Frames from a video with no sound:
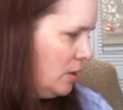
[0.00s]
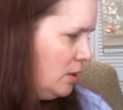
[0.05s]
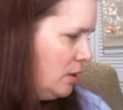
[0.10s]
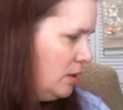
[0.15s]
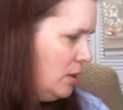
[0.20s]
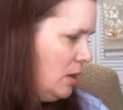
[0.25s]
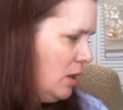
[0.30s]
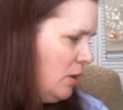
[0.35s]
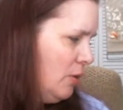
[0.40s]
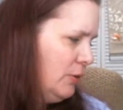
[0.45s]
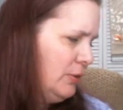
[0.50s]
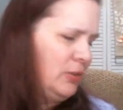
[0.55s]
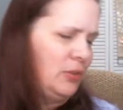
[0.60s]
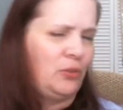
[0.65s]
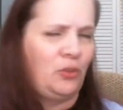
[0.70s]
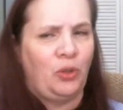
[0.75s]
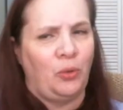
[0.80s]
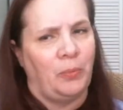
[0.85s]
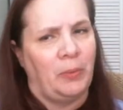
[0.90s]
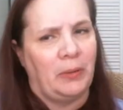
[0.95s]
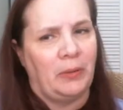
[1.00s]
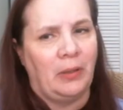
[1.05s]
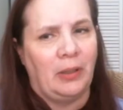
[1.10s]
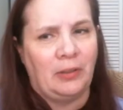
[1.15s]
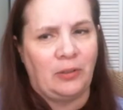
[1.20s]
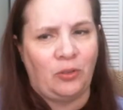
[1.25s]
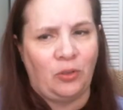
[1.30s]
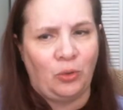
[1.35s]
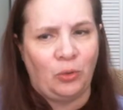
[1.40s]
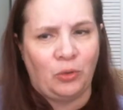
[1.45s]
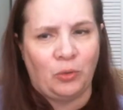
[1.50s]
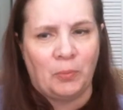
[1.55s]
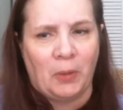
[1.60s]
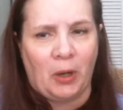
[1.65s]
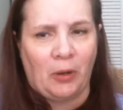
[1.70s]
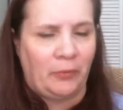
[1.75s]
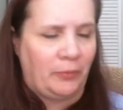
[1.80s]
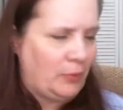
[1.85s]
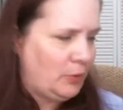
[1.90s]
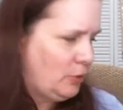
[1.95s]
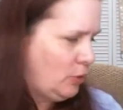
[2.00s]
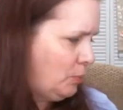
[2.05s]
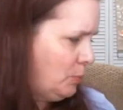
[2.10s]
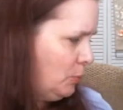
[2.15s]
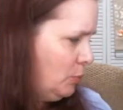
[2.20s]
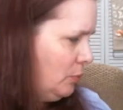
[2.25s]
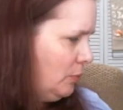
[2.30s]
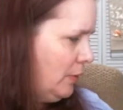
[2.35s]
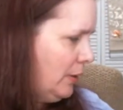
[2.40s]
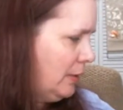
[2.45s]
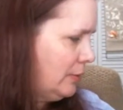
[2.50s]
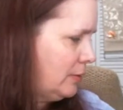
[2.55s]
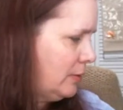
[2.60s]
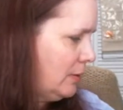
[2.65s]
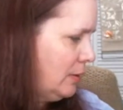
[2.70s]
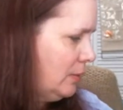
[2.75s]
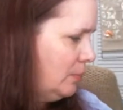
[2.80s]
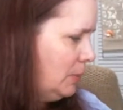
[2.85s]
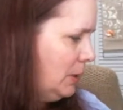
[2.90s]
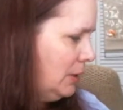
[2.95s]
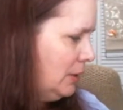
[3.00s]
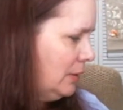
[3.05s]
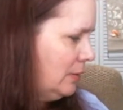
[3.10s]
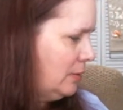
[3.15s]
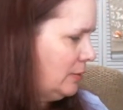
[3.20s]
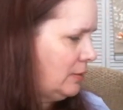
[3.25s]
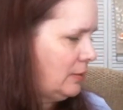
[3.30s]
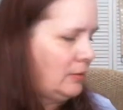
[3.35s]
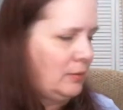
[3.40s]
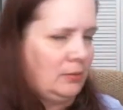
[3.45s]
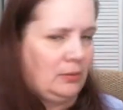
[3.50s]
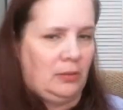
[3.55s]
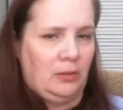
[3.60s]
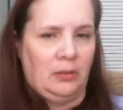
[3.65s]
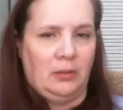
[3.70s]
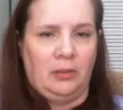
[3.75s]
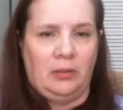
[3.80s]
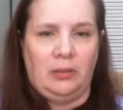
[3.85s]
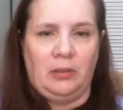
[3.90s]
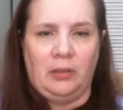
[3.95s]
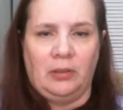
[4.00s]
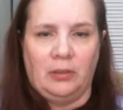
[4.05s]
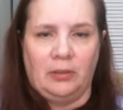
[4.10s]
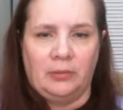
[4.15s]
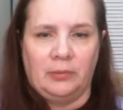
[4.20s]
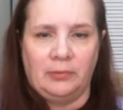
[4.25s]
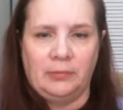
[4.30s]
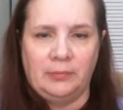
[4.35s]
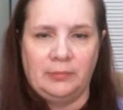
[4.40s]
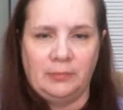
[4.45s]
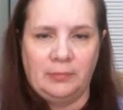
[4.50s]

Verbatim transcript: no, it's too big. It's too small for a spoon rest. I mean, it's, you know,